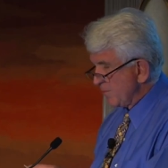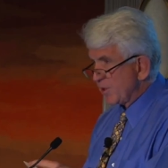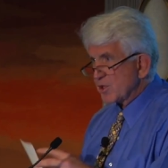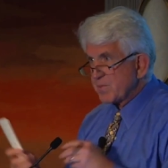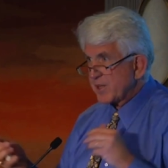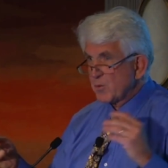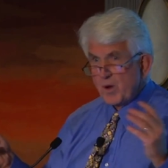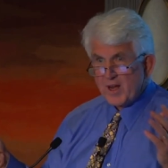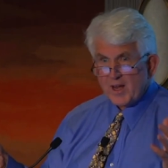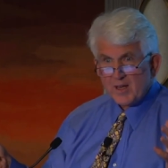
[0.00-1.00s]
Because, by the
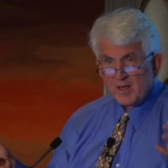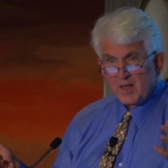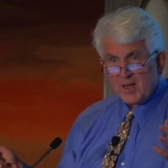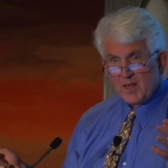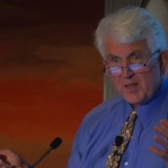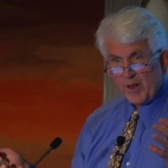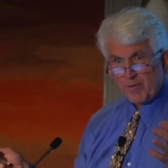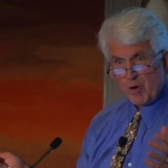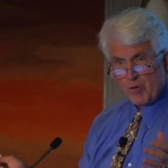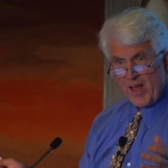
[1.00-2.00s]
way, I got
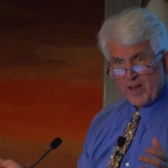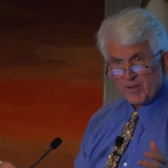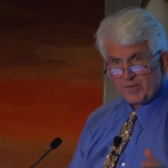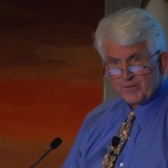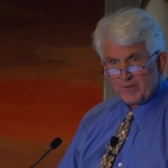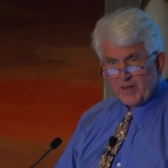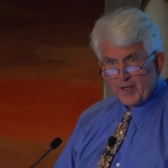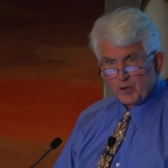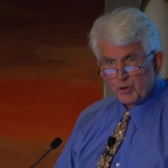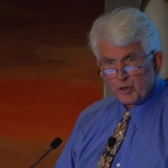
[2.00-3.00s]
thrown out of
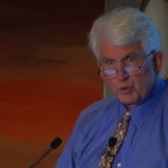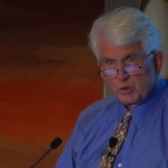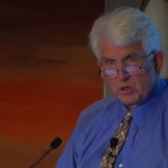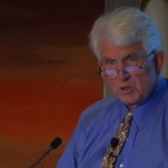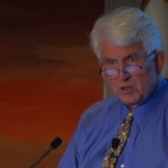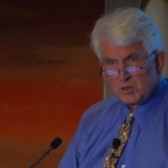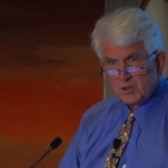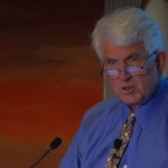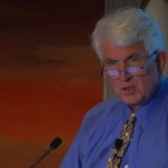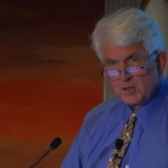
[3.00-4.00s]
802.
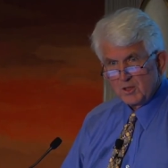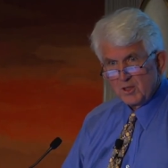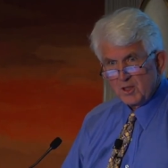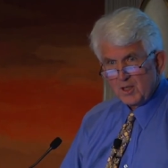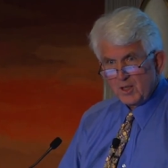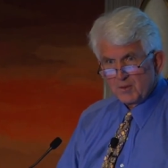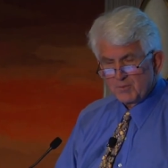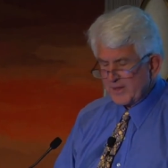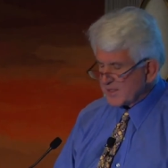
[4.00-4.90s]
Uh, but